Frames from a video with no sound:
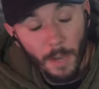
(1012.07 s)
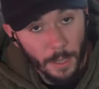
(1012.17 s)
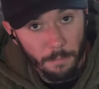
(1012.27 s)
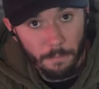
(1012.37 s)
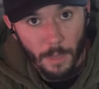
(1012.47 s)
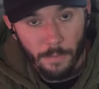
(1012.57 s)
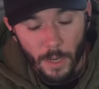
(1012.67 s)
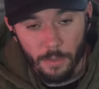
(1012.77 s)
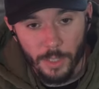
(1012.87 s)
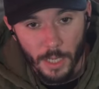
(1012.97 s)
But if
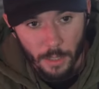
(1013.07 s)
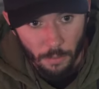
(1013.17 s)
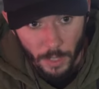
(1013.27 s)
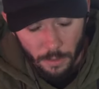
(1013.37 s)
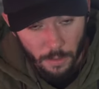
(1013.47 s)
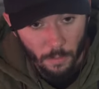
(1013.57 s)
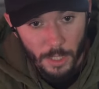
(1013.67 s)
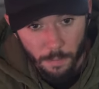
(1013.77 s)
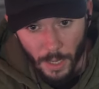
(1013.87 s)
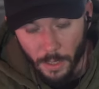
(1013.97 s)
I understand correctly, the
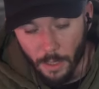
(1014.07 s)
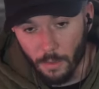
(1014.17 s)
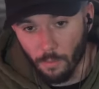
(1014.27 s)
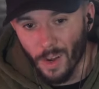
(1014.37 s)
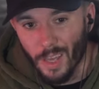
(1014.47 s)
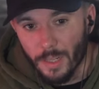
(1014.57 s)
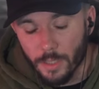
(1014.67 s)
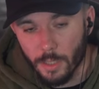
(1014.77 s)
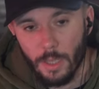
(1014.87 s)
West Bank and the raids